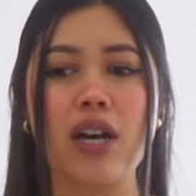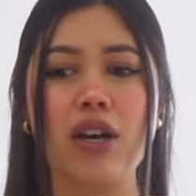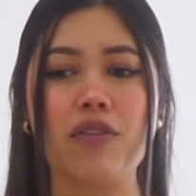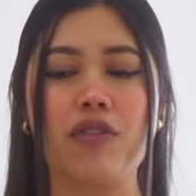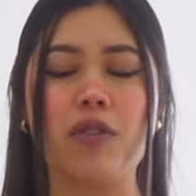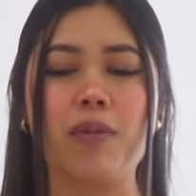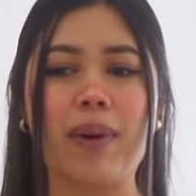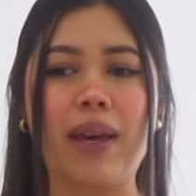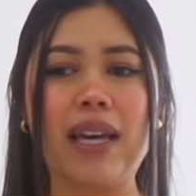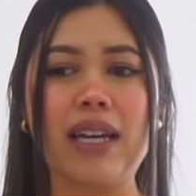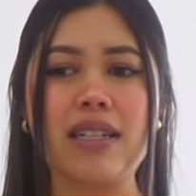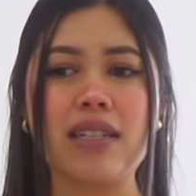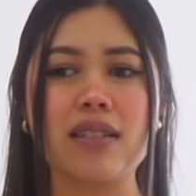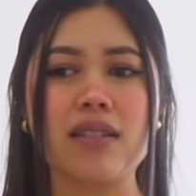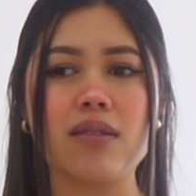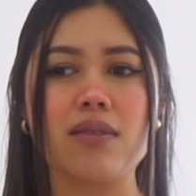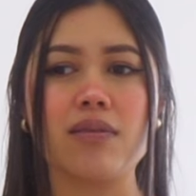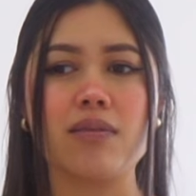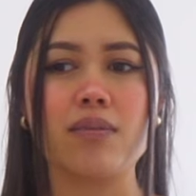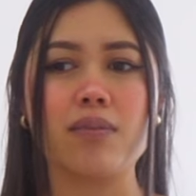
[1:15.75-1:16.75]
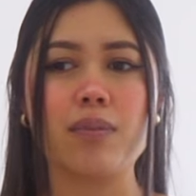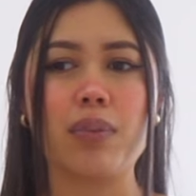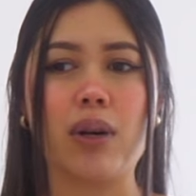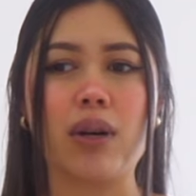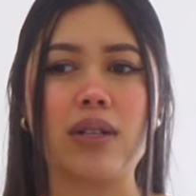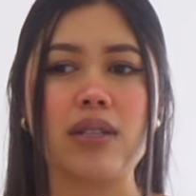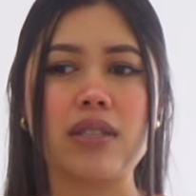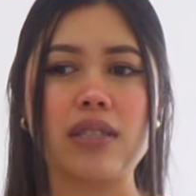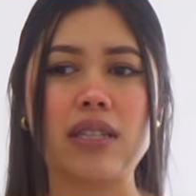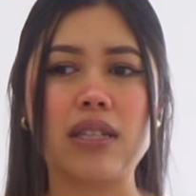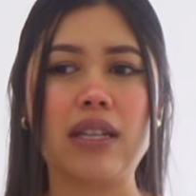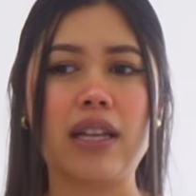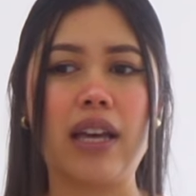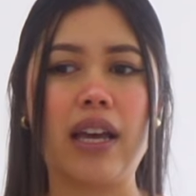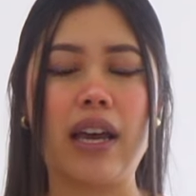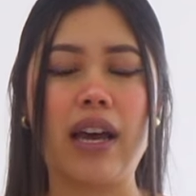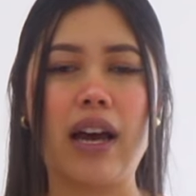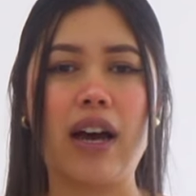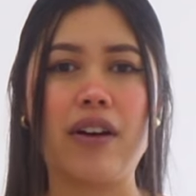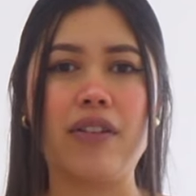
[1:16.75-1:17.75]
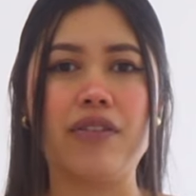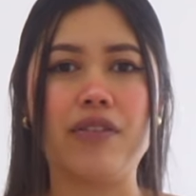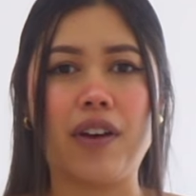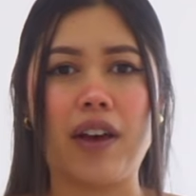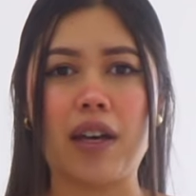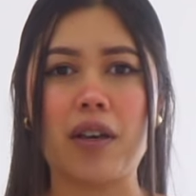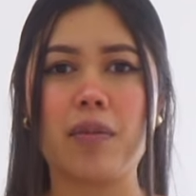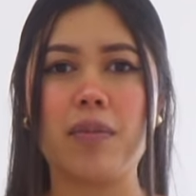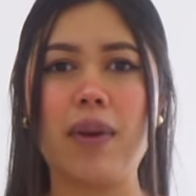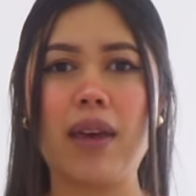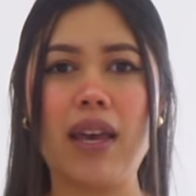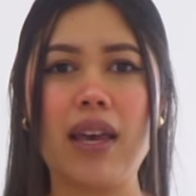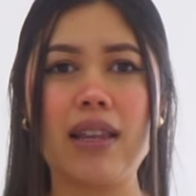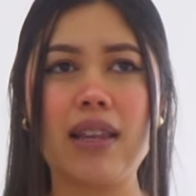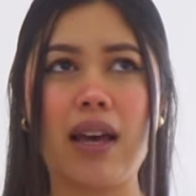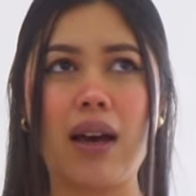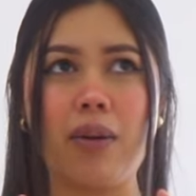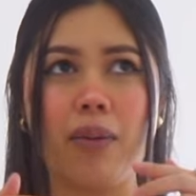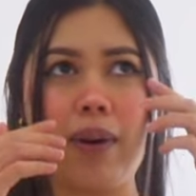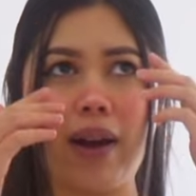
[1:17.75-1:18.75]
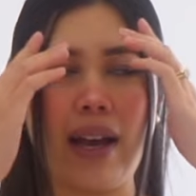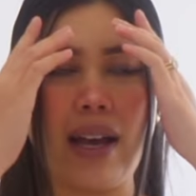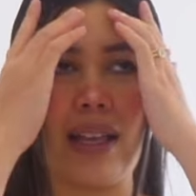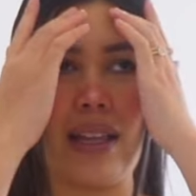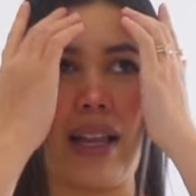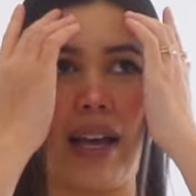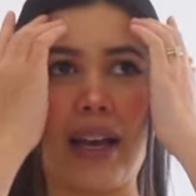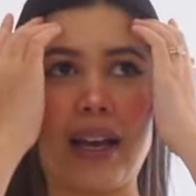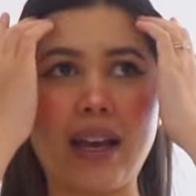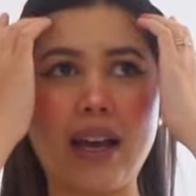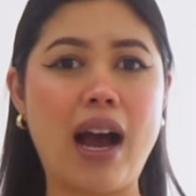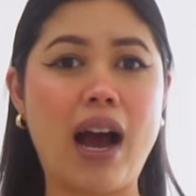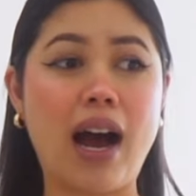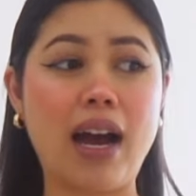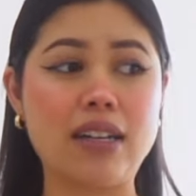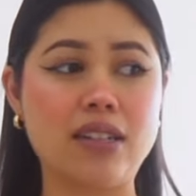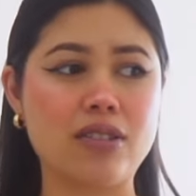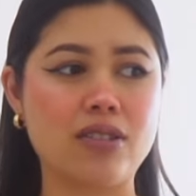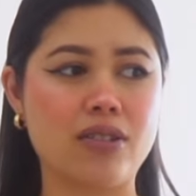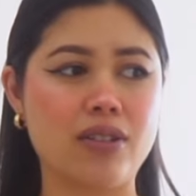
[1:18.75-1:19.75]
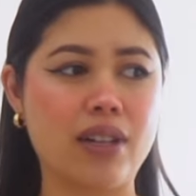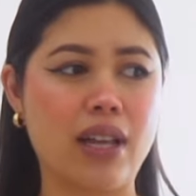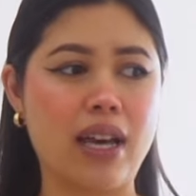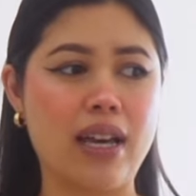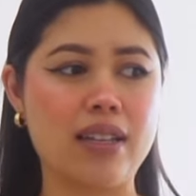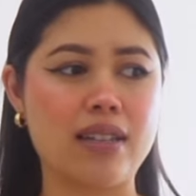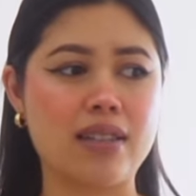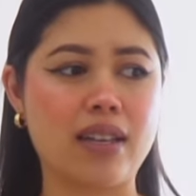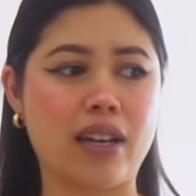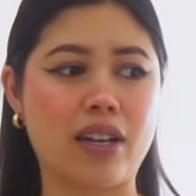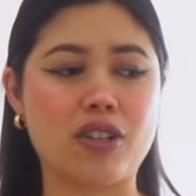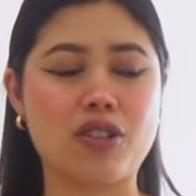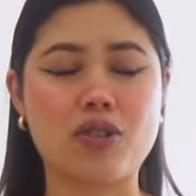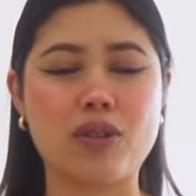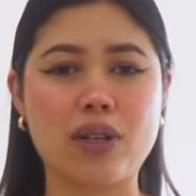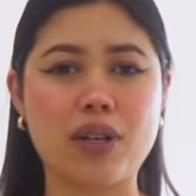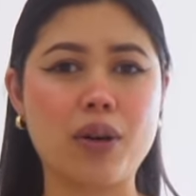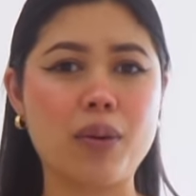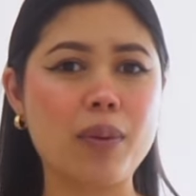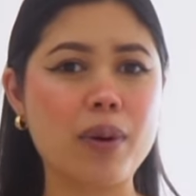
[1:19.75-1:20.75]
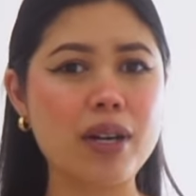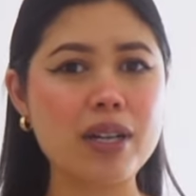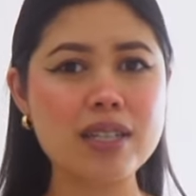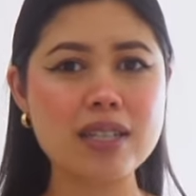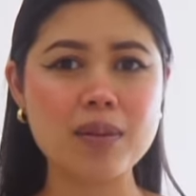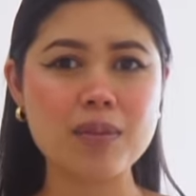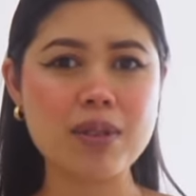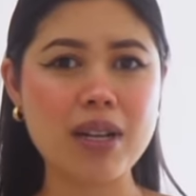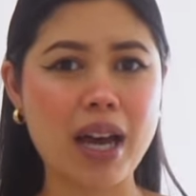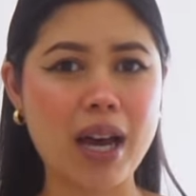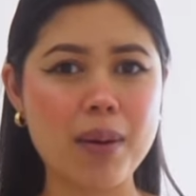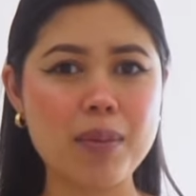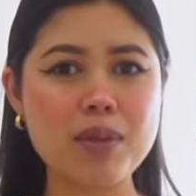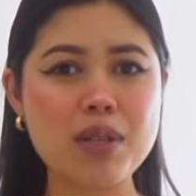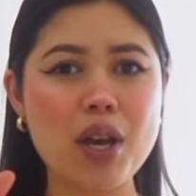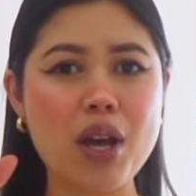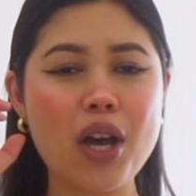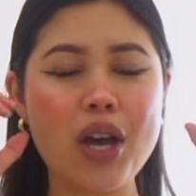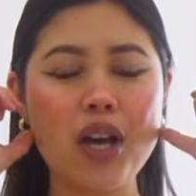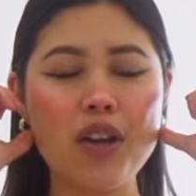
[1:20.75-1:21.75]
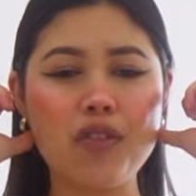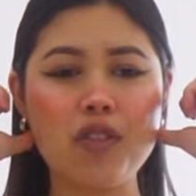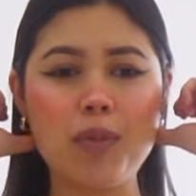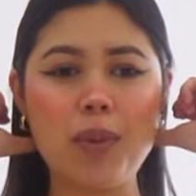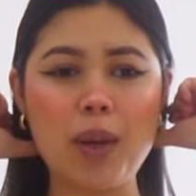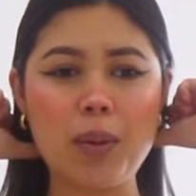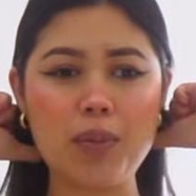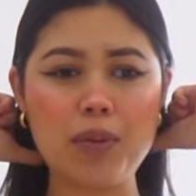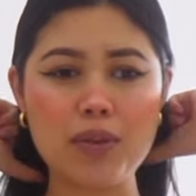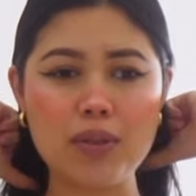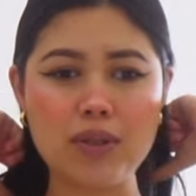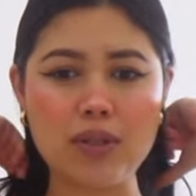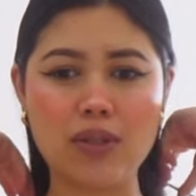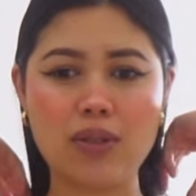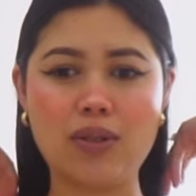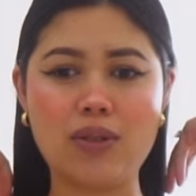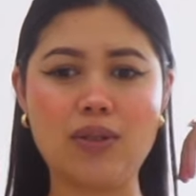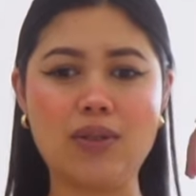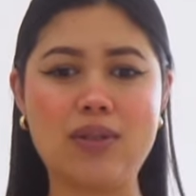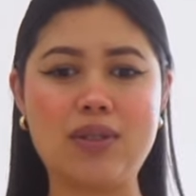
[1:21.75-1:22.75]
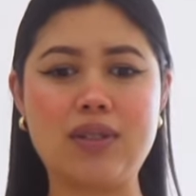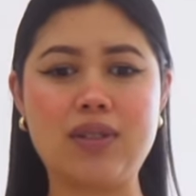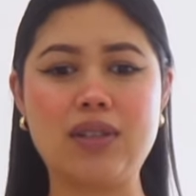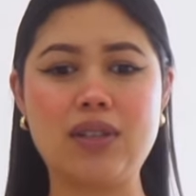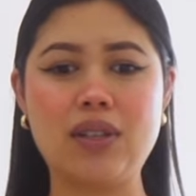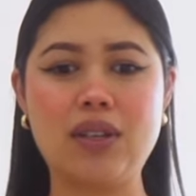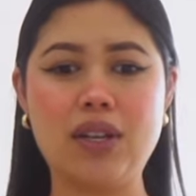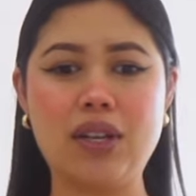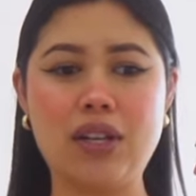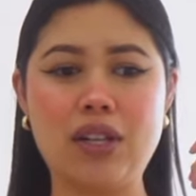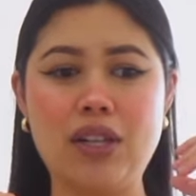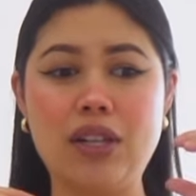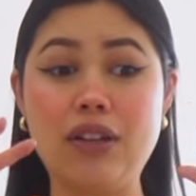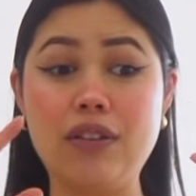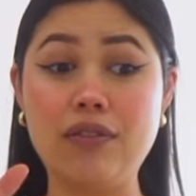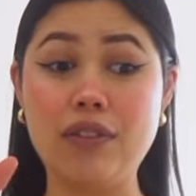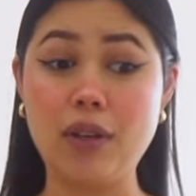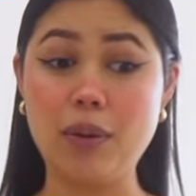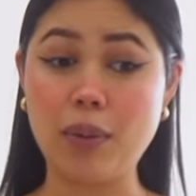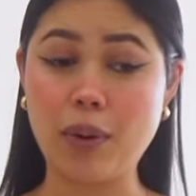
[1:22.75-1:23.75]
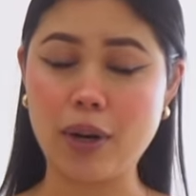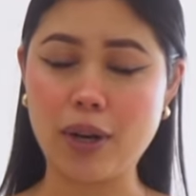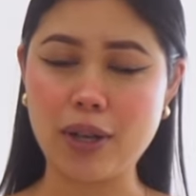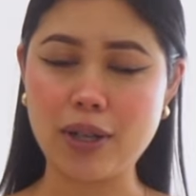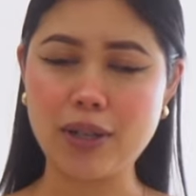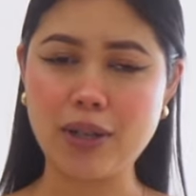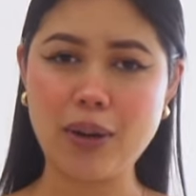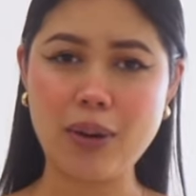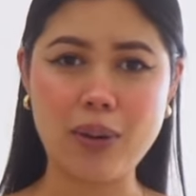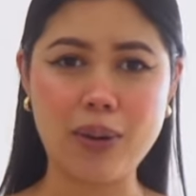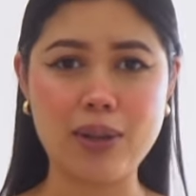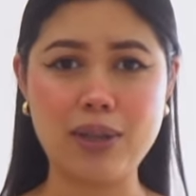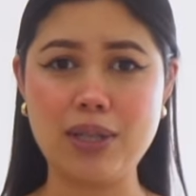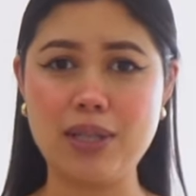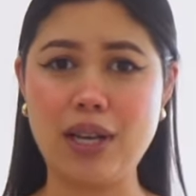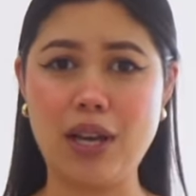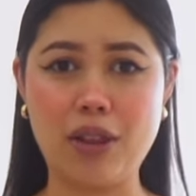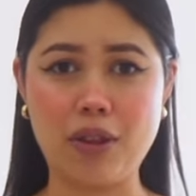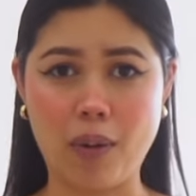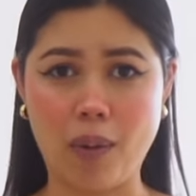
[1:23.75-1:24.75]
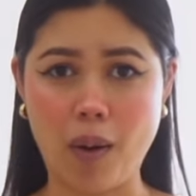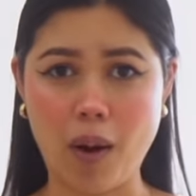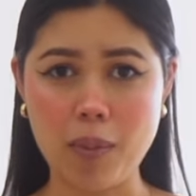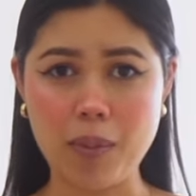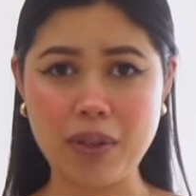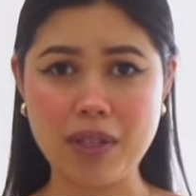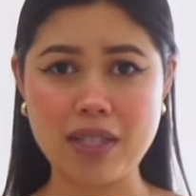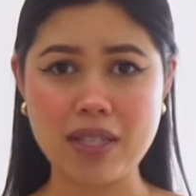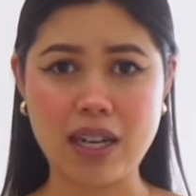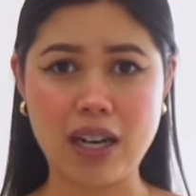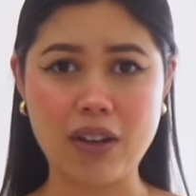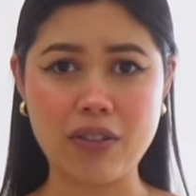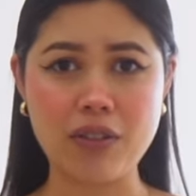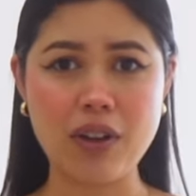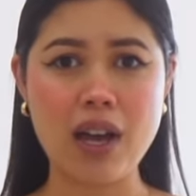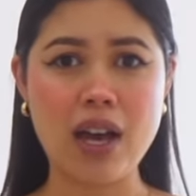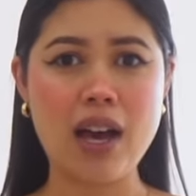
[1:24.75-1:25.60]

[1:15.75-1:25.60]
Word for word: For me, it doesn't personally affect me in that way. Like I just know that it's like a trigger word sometimes for people to use the V word or to say throw up and stuff.